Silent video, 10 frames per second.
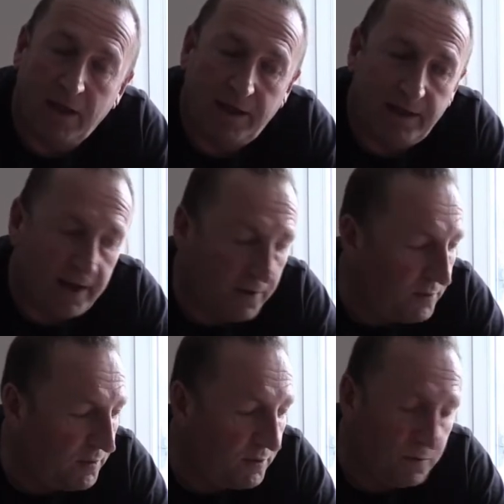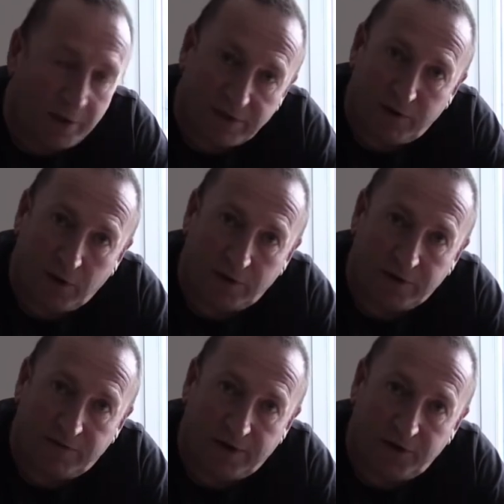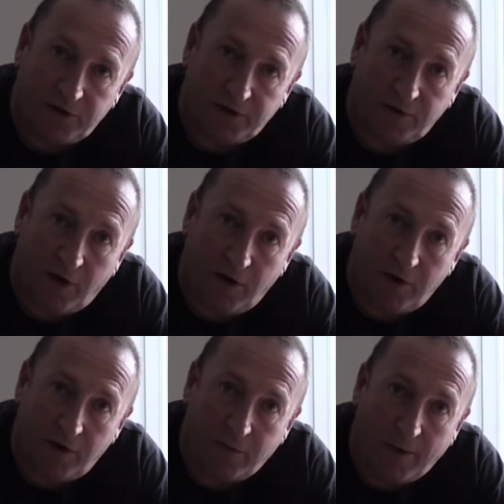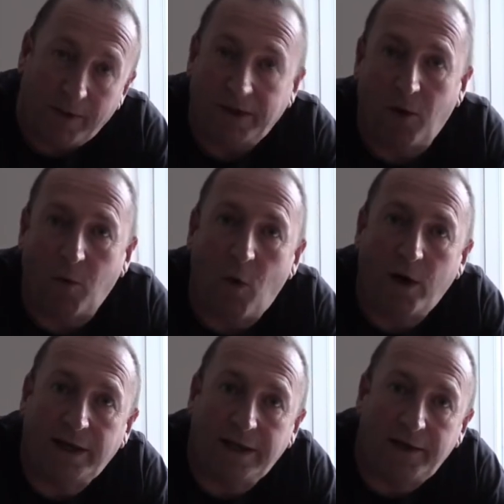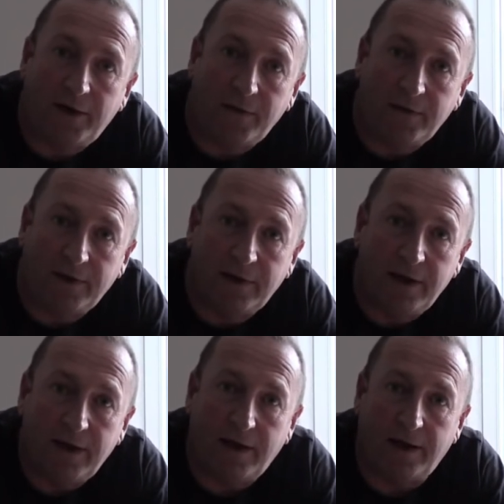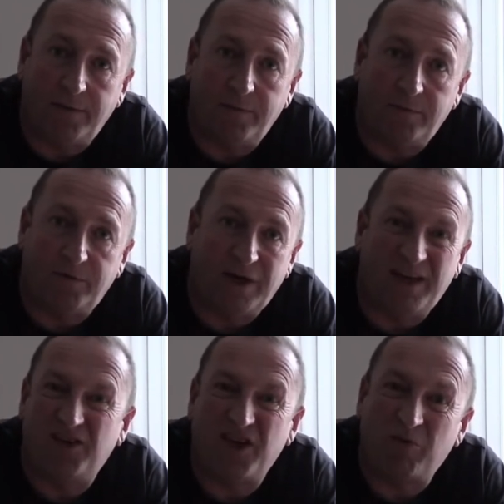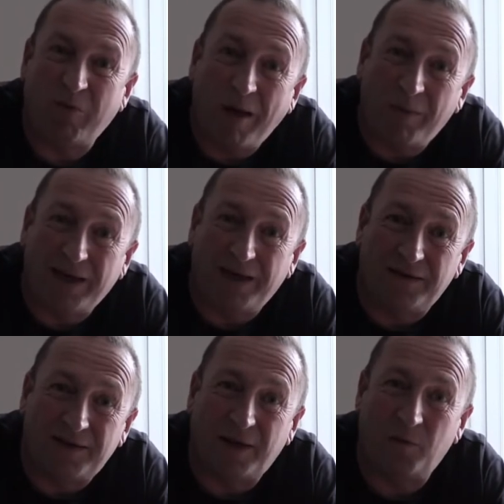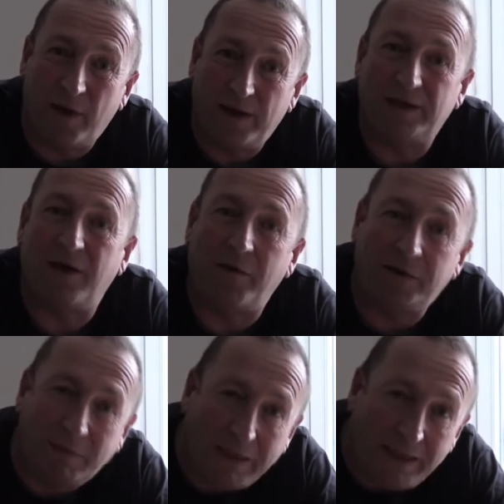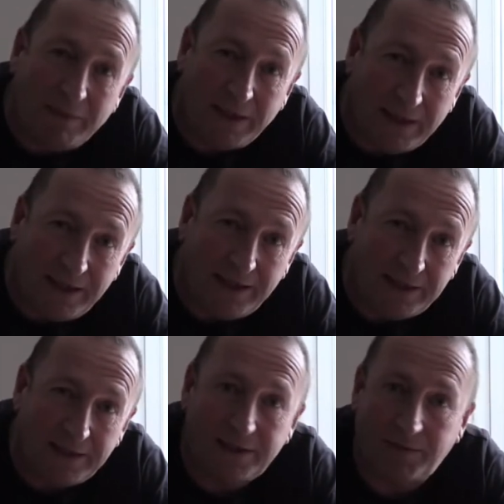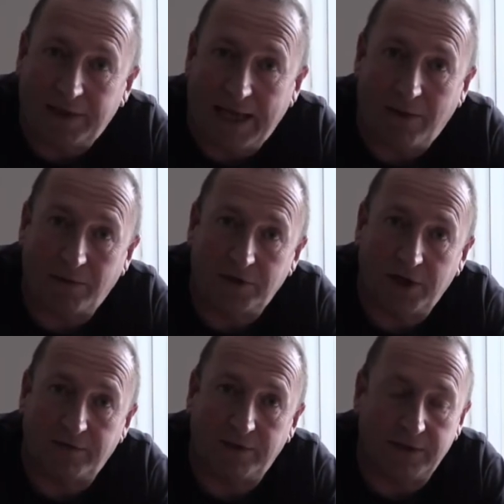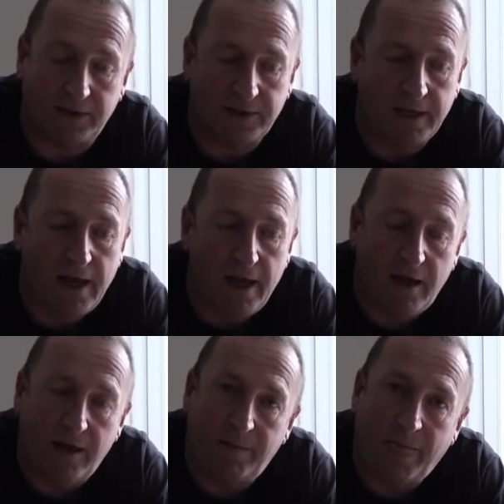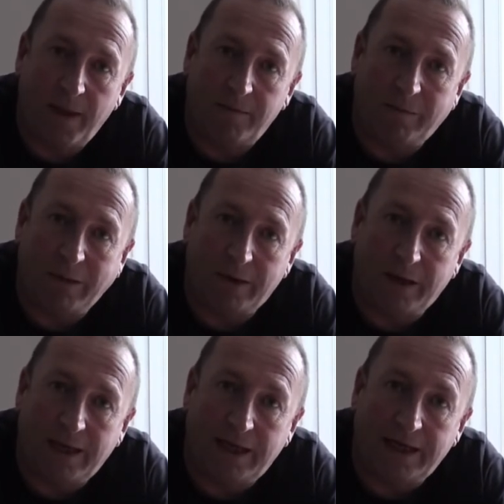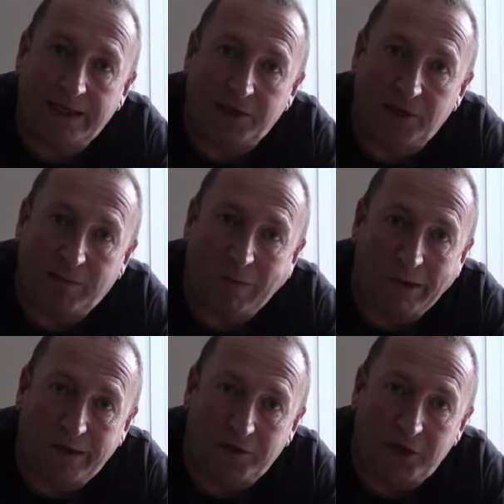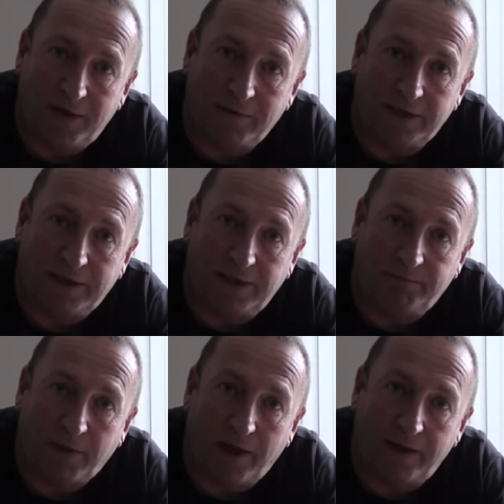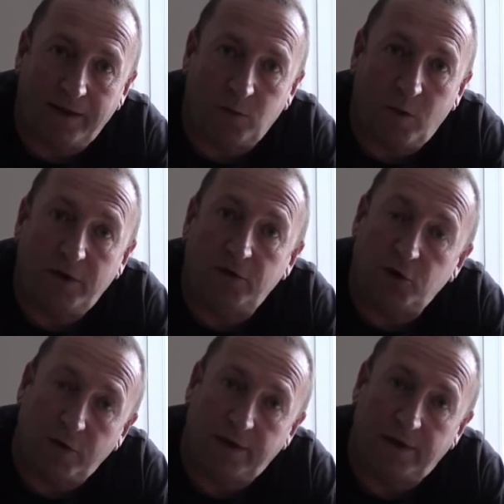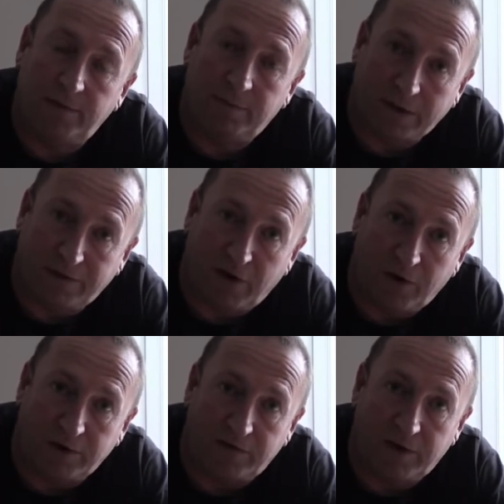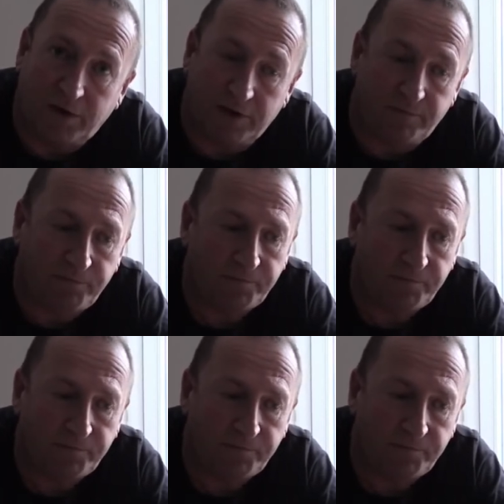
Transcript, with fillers: Now, butterfly conservation are probably not widely known um, in the general public in the same way as the RSPB is and some of the OWL charities, um, but it is actually a brilliant charity. And when you join Butterfly Conservation,